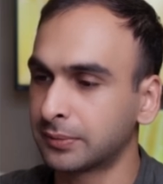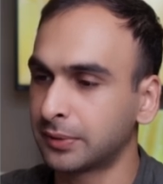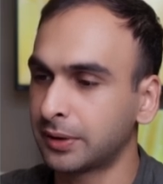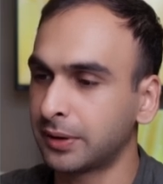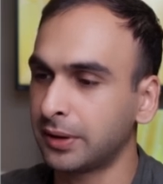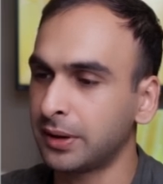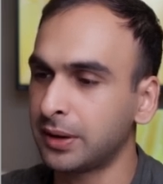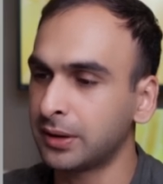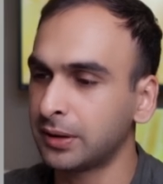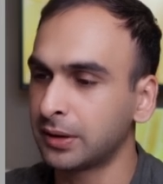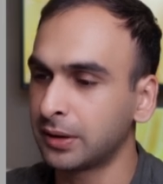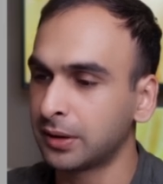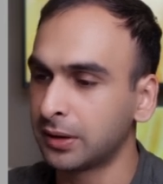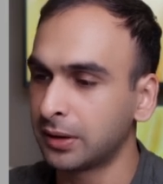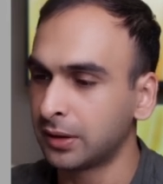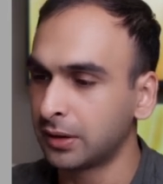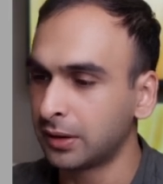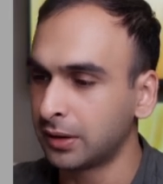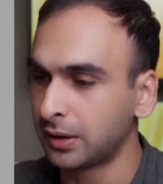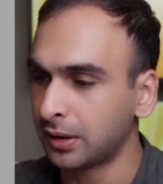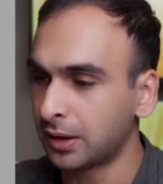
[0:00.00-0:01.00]
All right.
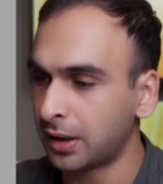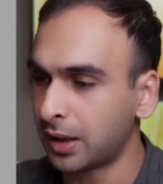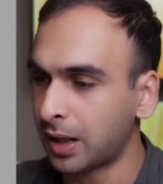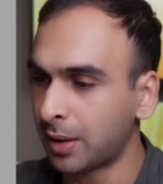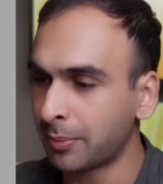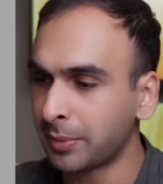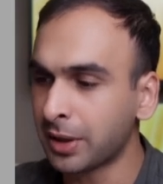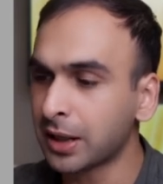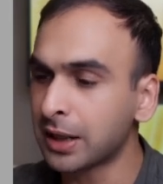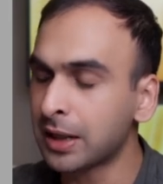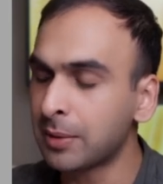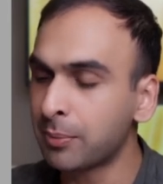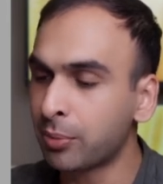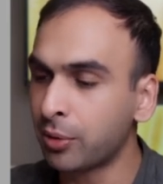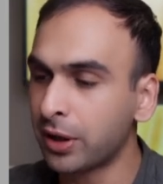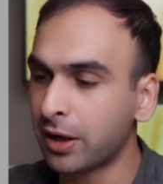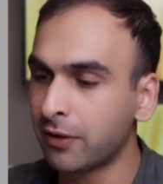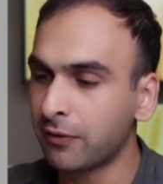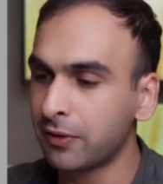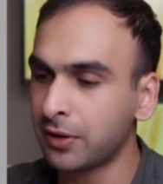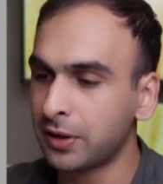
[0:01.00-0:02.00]
I'm not going to
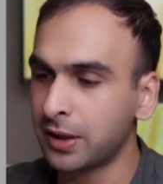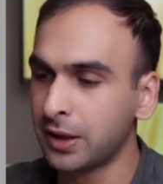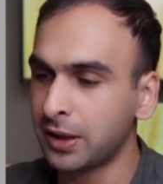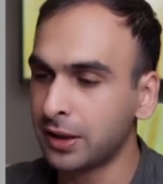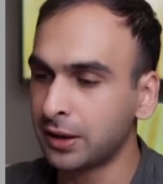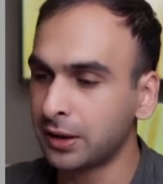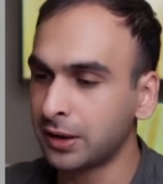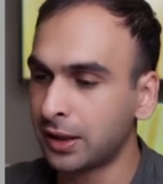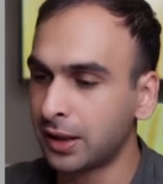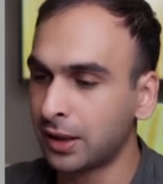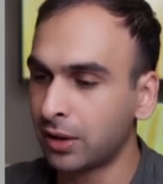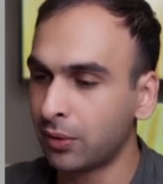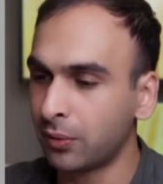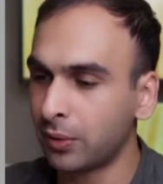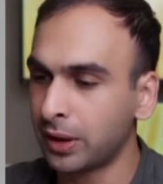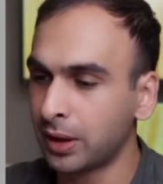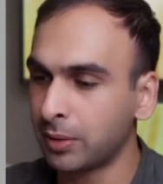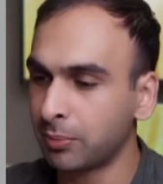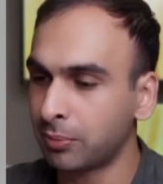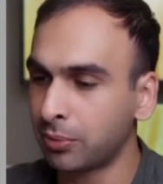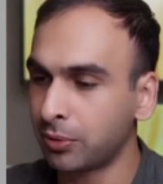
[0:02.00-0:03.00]
import everything. I don't want
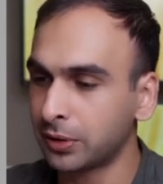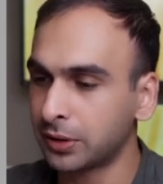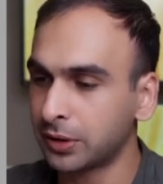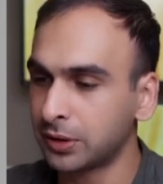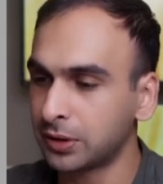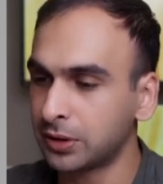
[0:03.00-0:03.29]
to import the